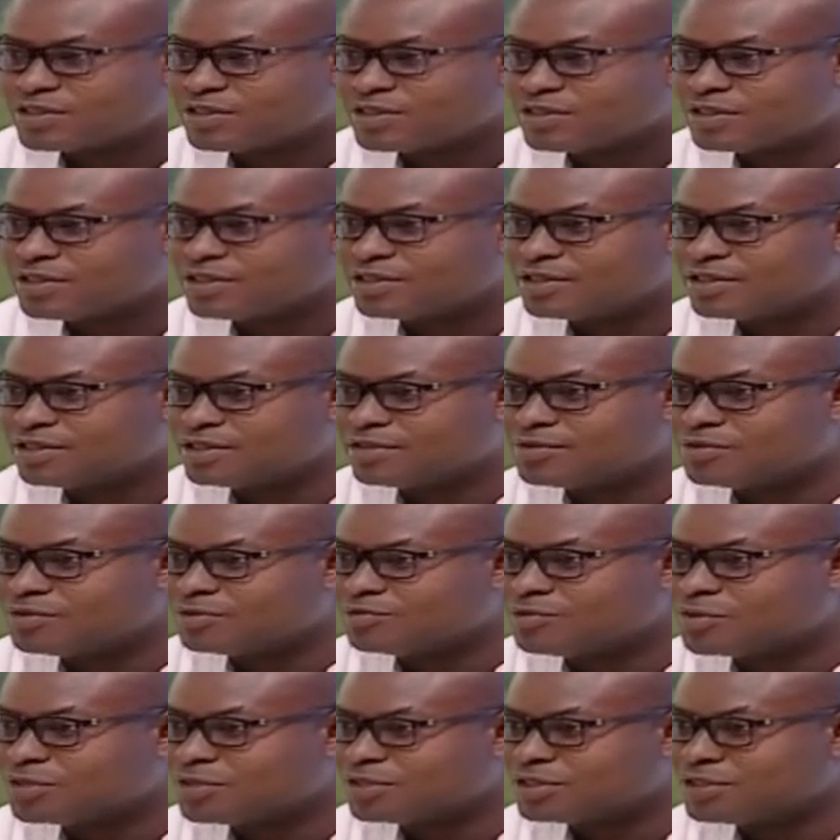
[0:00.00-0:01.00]
Uh, good
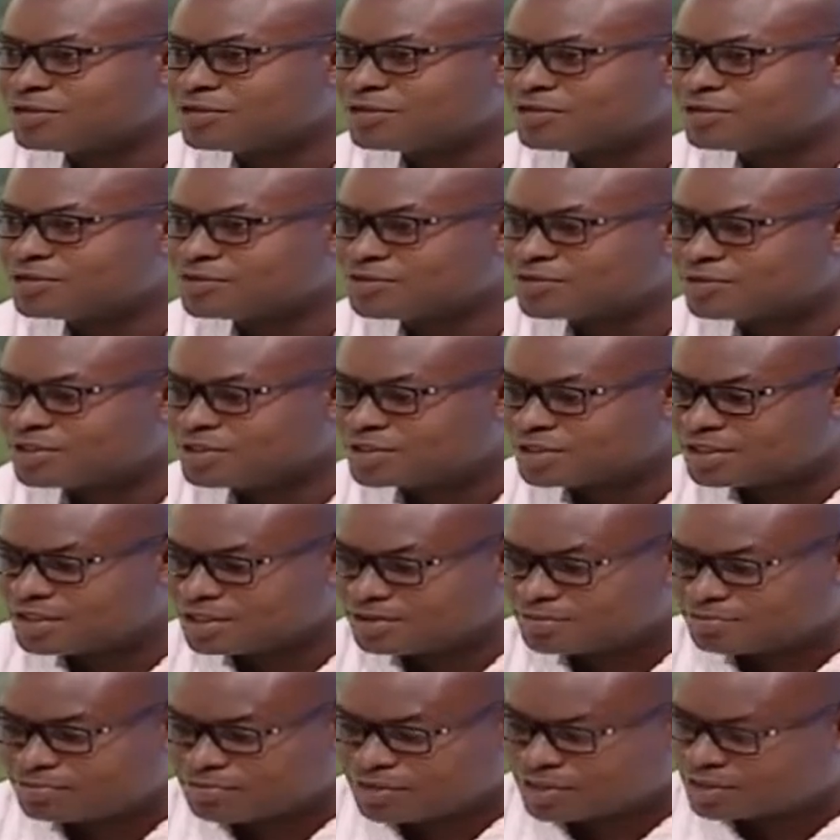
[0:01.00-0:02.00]
morning to the
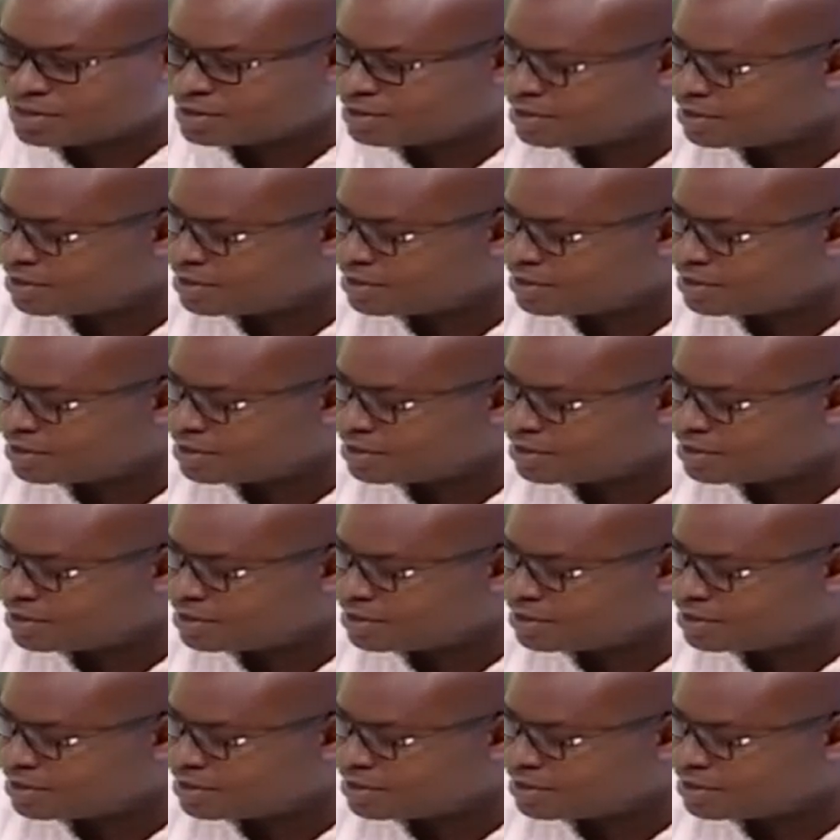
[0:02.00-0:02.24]
President,